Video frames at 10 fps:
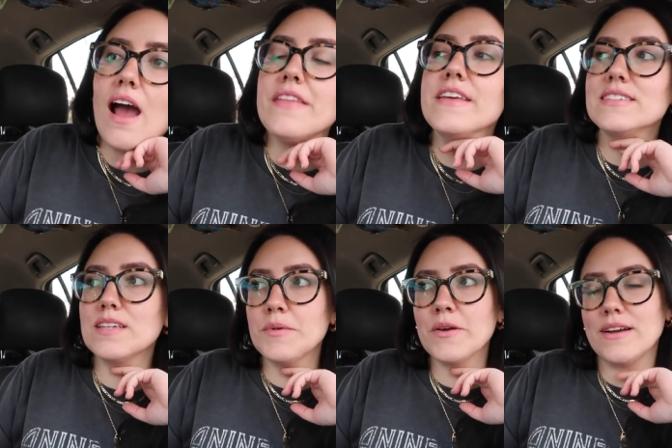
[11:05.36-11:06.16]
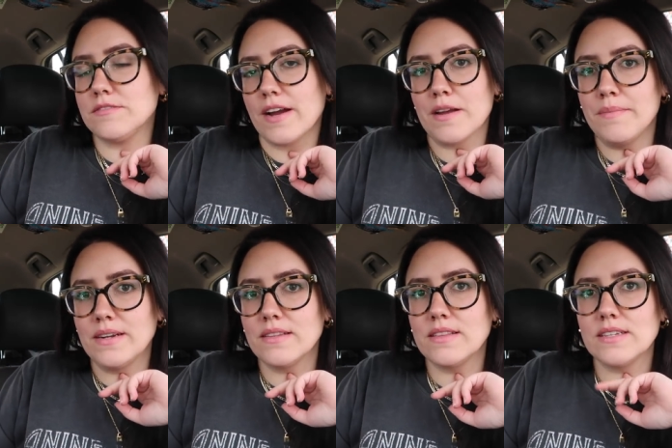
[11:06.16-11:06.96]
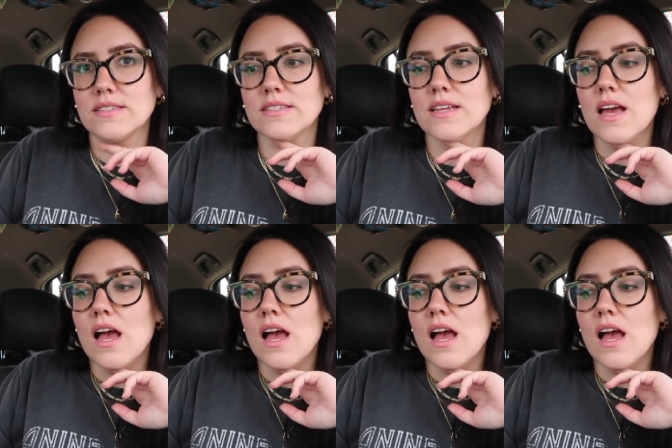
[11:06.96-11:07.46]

I think some of you guys recommended this